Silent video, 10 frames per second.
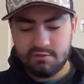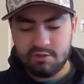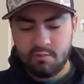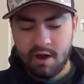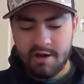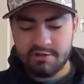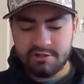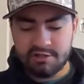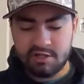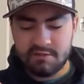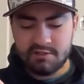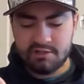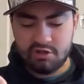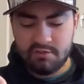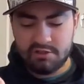And this is where the wire is going to
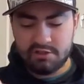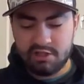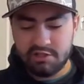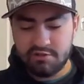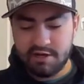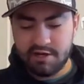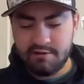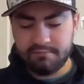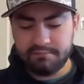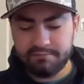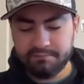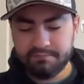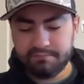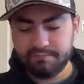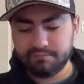come in so much clutch right now.
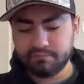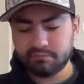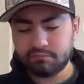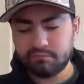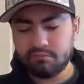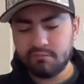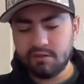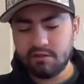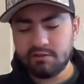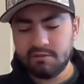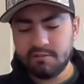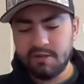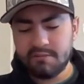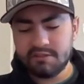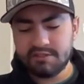So I'm going to
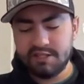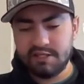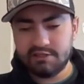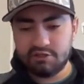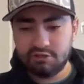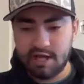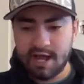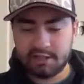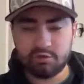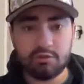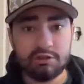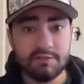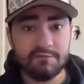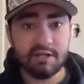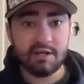be able to stick it to the actual
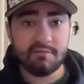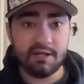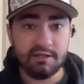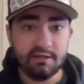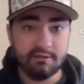clip that I made.